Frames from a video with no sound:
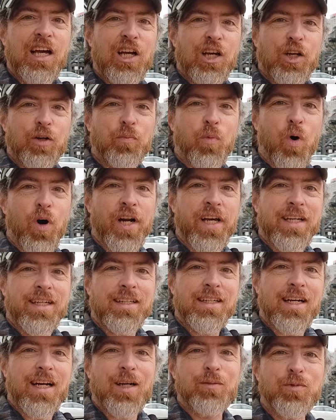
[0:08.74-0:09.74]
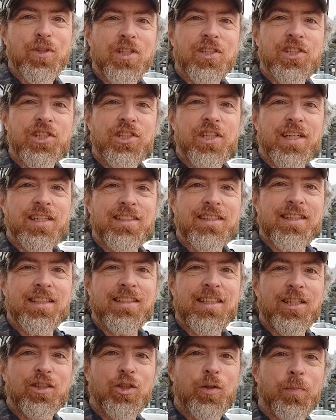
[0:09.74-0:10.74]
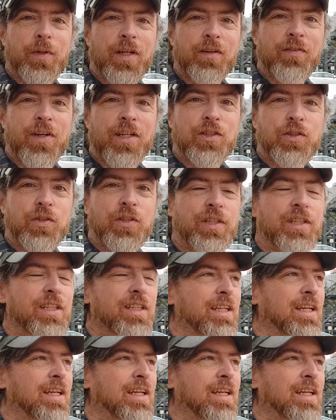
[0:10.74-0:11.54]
Good morning, I'm Douglas Johnson, the Day Tripping Adventurer,